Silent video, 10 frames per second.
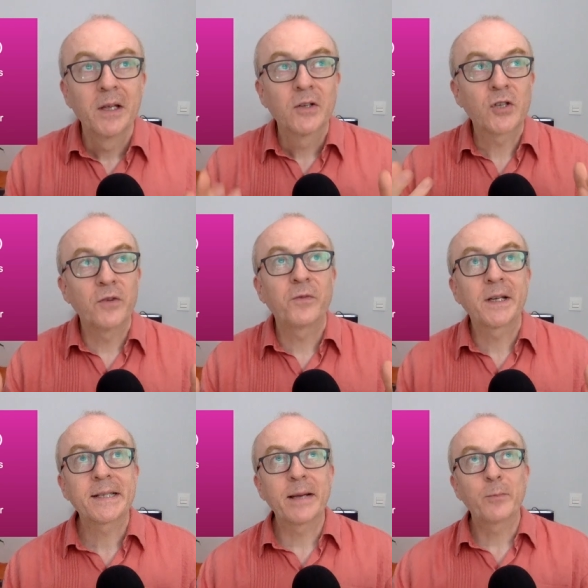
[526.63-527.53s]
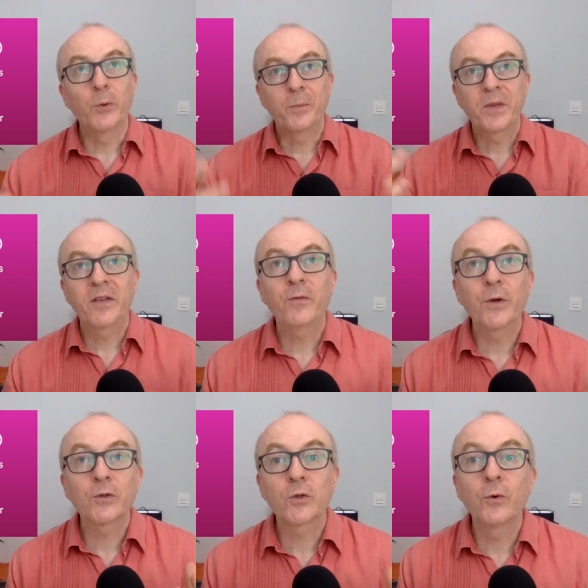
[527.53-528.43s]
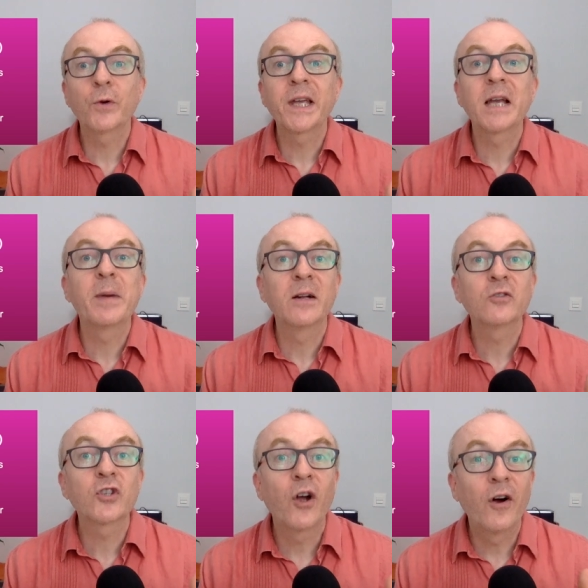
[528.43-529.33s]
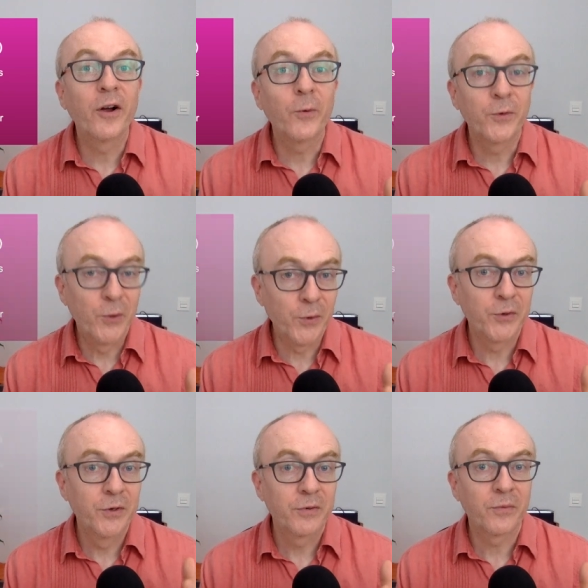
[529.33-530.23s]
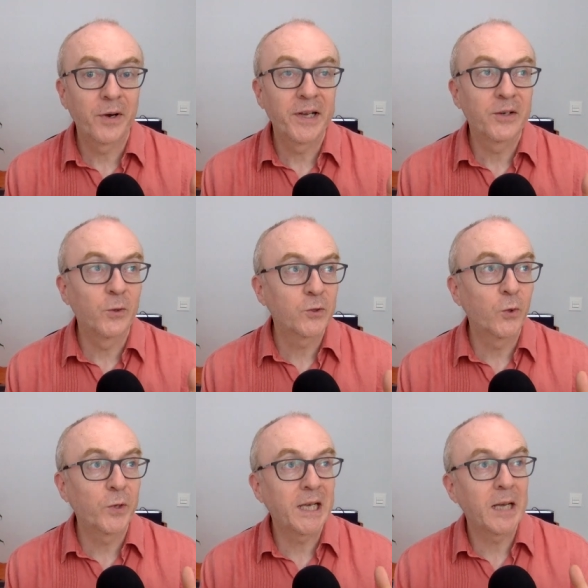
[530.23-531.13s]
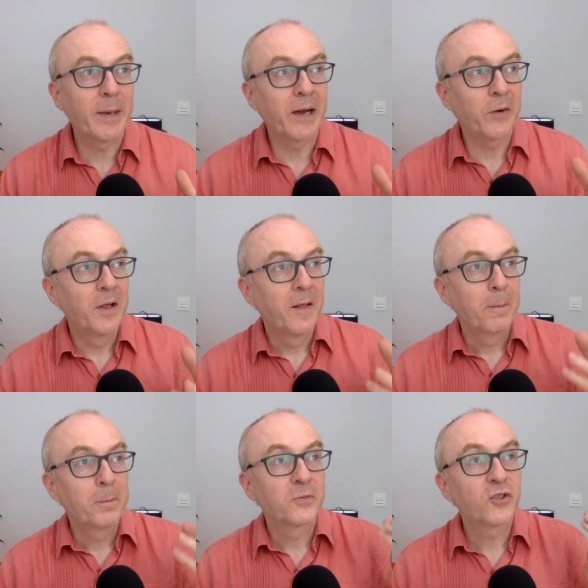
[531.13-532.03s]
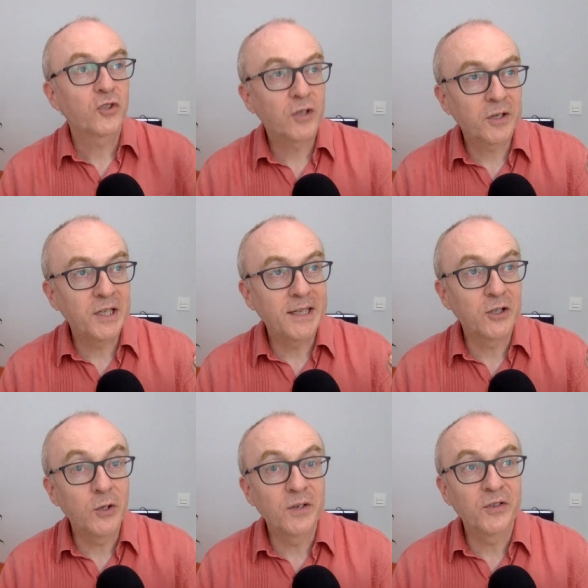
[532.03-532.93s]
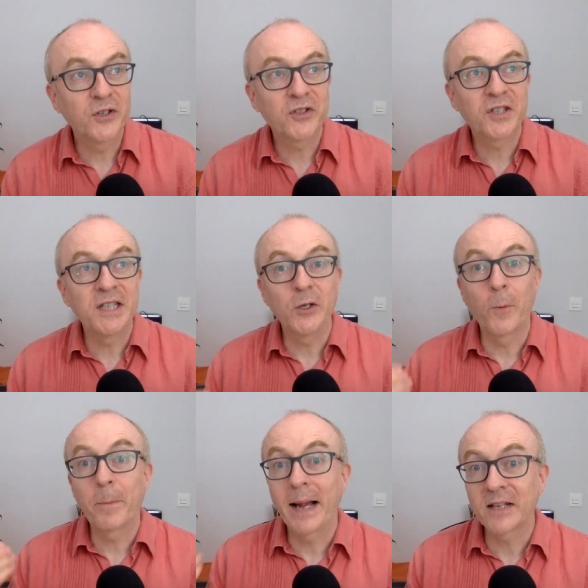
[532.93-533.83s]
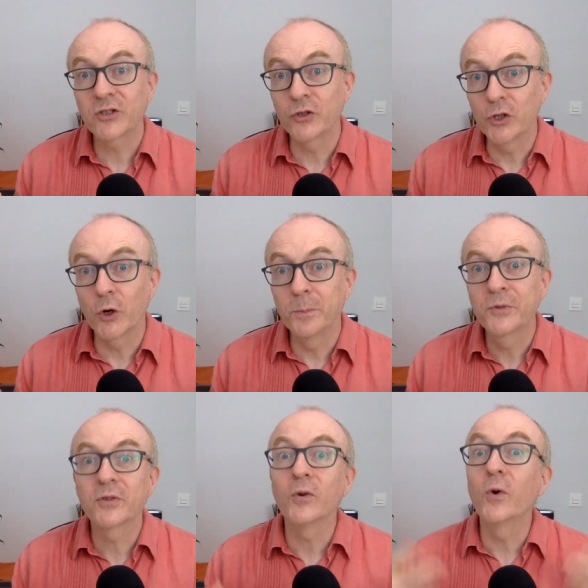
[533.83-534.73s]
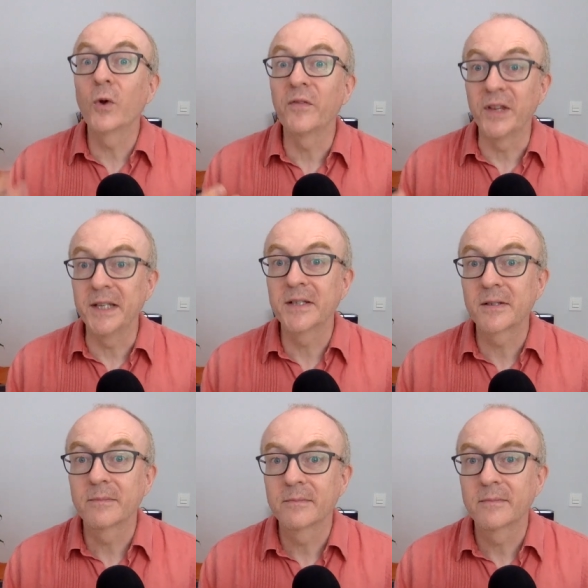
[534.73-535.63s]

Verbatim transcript: So, for example, if you're talking about childhood, right, or talking about study at university or past jobs, all of these,